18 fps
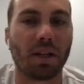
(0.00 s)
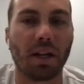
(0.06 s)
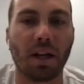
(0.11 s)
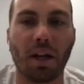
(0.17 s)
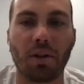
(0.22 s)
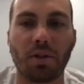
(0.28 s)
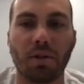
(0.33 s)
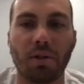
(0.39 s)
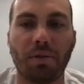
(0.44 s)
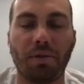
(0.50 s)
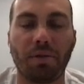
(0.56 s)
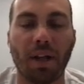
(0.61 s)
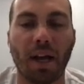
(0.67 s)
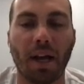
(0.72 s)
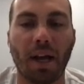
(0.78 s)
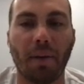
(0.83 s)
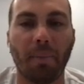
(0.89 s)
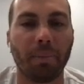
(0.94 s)
to get out to the
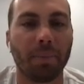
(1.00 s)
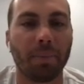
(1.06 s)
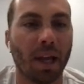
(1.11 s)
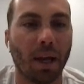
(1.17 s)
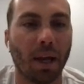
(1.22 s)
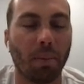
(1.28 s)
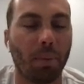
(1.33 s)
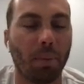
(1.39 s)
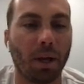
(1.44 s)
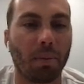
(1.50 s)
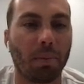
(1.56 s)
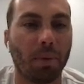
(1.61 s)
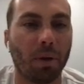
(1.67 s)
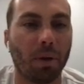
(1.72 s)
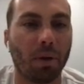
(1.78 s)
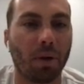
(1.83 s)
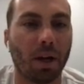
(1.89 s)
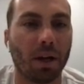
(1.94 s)
flat, and Blake
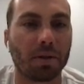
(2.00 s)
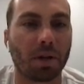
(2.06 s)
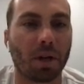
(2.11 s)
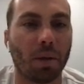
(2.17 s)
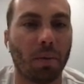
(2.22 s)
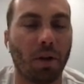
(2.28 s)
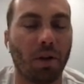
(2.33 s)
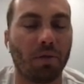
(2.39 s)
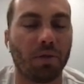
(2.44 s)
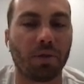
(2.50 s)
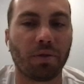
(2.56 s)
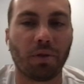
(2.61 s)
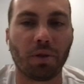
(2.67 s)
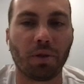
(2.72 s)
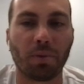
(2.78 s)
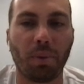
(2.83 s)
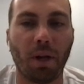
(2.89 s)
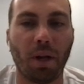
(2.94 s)
Miller hasn't come off his
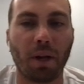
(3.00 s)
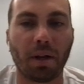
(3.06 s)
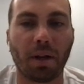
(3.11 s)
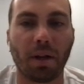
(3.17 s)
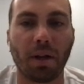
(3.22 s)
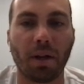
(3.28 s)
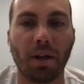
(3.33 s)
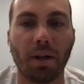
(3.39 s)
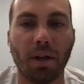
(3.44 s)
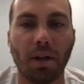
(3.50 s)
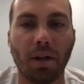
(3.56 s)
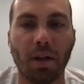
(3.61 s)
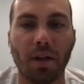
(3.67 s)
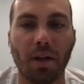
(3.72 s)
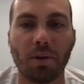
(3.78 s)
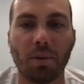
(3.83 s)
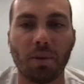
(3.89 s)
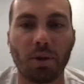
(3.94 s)
first block yet.
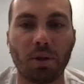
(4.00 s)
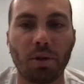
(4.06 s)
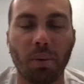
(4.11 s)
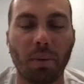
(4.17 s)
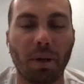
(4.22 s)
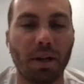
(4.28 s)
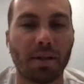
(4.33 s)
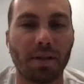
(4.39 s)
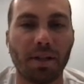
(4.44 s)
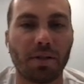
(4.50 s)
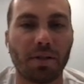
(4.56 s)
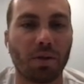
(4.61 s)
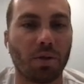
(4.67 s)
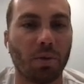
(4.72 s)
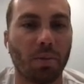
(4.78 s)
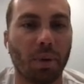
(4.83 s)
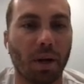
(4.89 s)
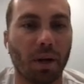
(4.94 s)
So Mitchell Mays needs to
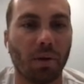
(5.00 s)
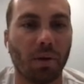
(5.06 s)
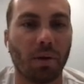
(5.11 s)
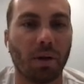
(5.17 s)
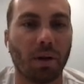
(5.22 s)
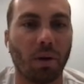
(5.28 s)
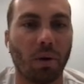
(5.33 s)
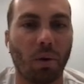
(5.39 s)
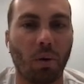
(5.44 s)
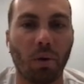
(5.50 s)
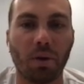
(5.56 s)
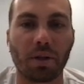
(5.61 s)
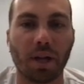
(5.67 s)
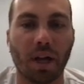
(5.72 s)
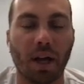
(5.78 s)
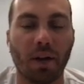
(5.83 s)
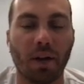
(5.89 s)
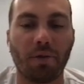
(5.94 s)
do better there, hold his
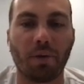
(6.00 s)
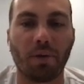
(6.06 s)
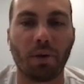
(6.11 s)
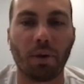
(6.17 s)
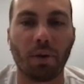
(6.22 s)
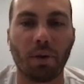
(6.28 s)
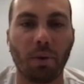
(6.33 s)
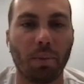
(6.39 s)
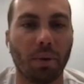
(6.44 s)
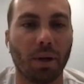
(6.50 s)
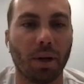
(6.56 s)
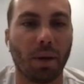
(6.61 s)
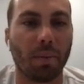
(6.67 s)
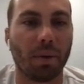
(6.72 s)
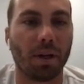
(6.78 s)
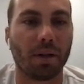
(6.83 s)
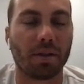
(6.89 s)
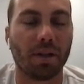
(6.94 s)
guy for a little bit. I
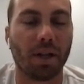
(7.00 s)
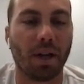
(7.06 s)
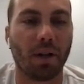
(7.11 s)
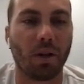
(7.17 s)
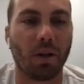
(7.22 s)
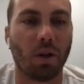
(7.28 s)
mean, it's not a